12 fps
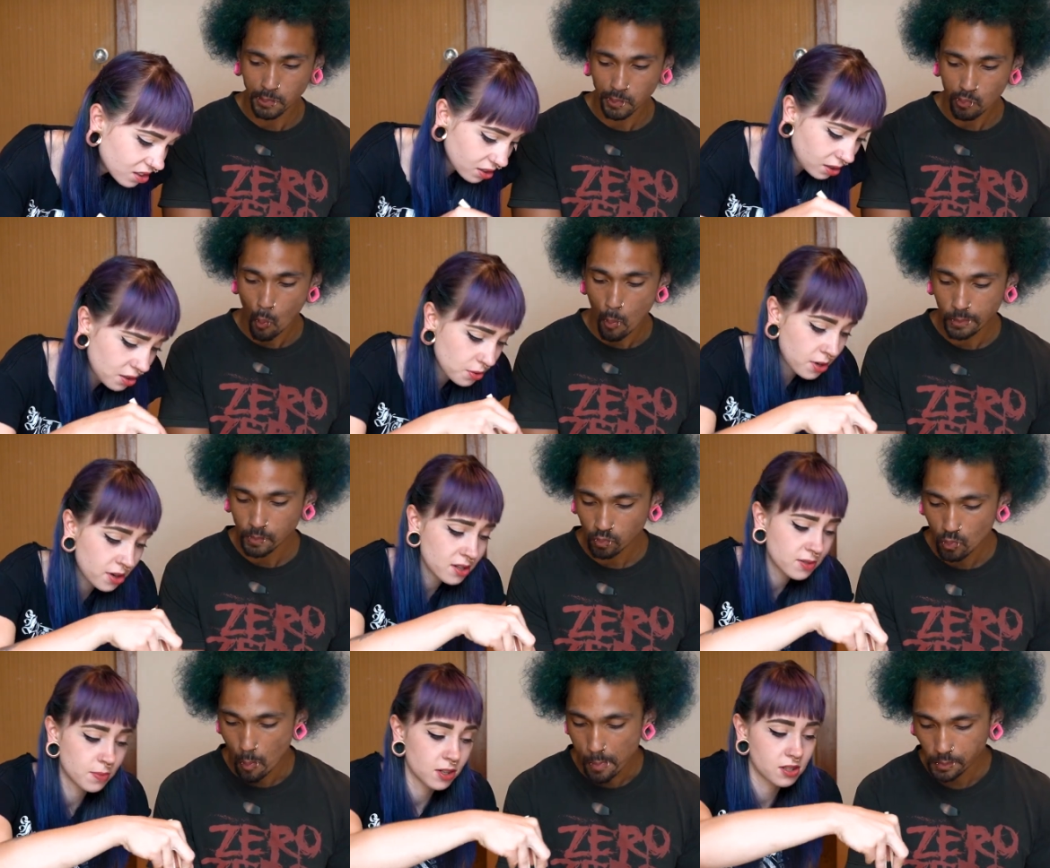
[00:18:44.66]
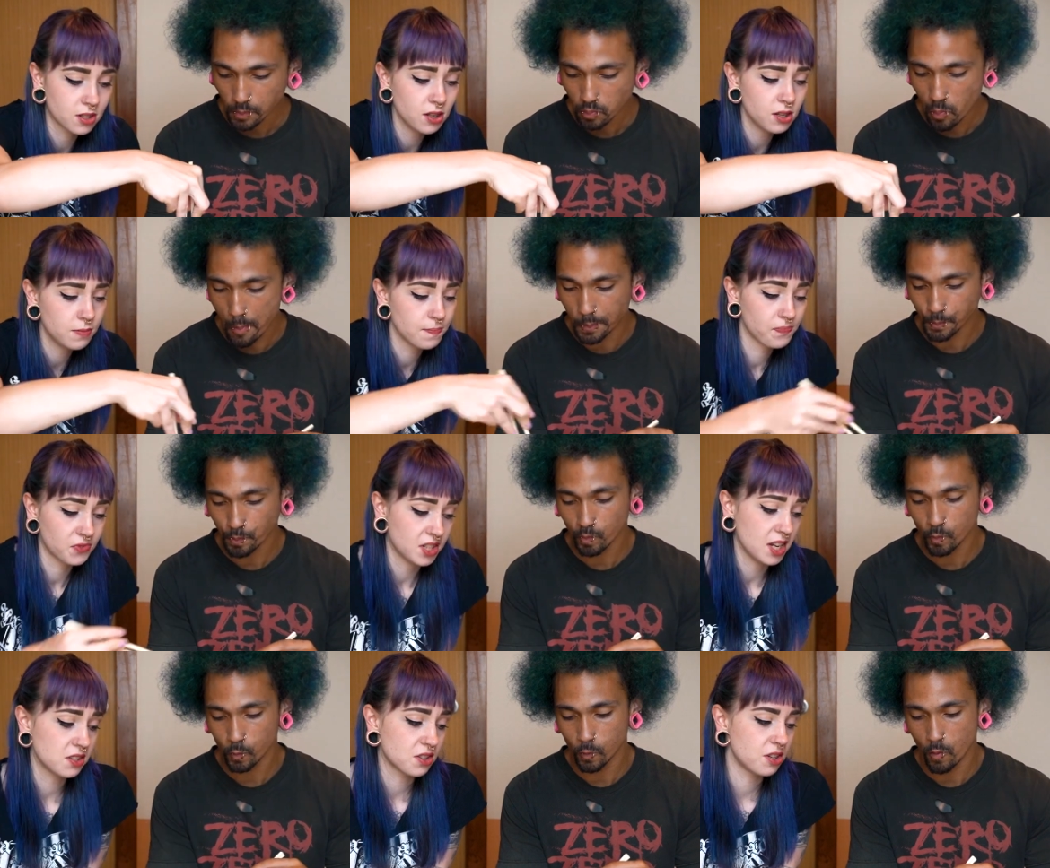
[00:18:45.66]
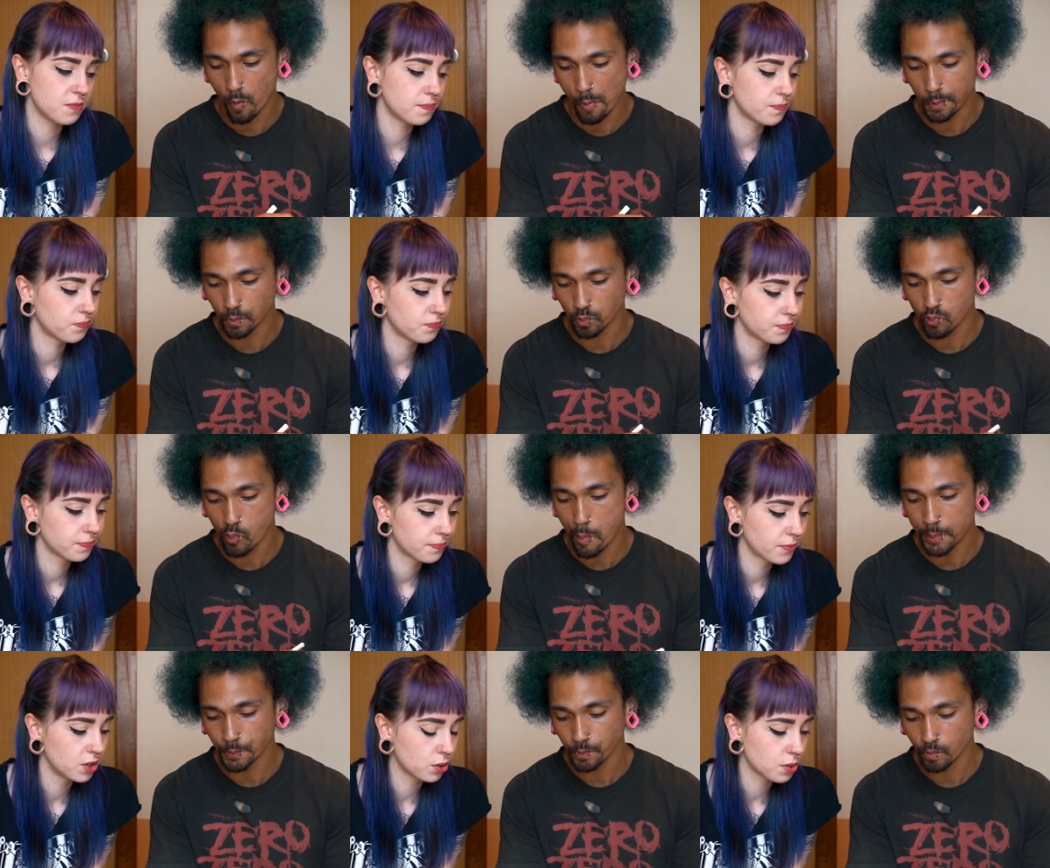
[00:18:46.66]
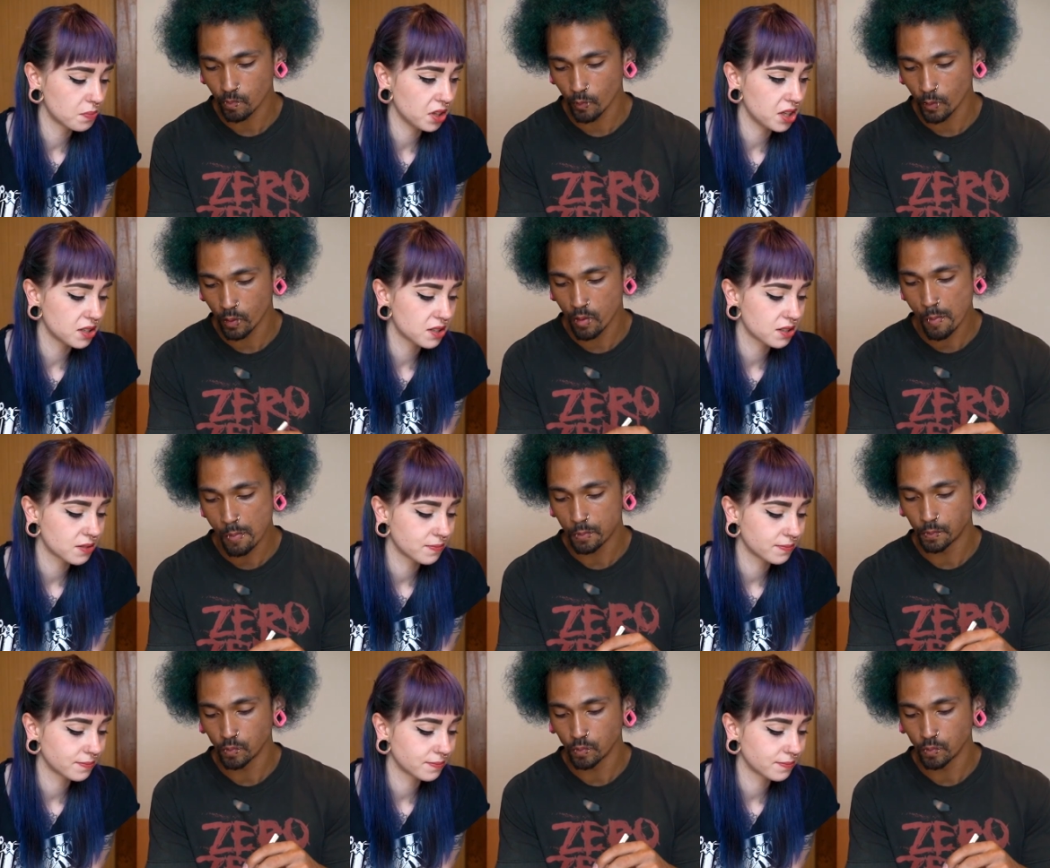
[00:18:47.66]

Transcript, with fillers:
Speaker 1: I don't know what it is, but it's good. tastes good. No complaints.